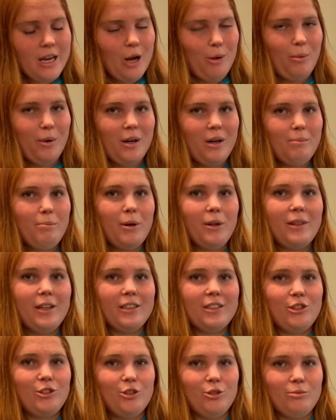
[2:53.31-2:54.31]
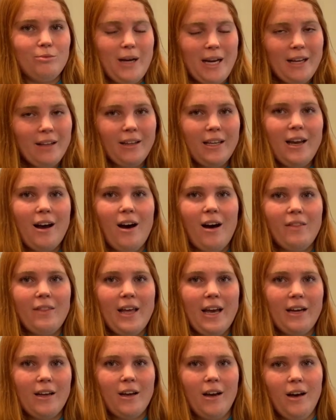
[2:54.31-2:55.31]
and we're going to put this directly on
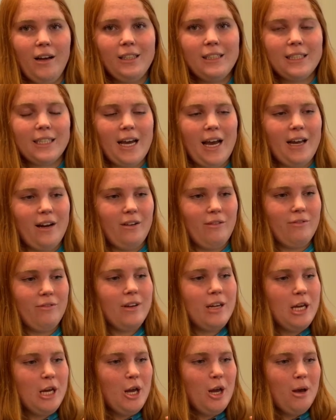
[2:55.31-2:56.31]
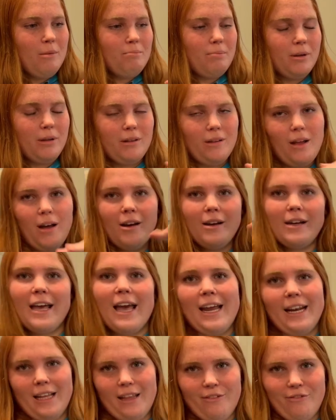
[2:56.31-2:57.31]
that cut to kind of plug
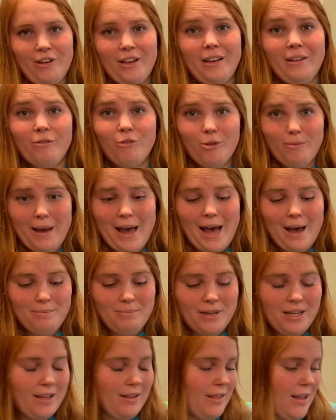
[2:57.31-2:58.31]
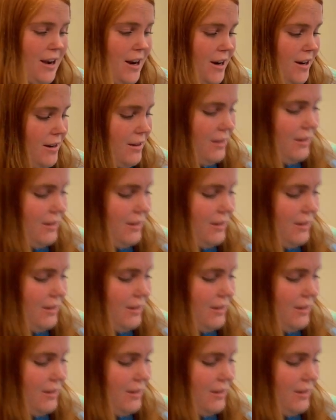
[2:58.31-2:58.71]
anything from happening there.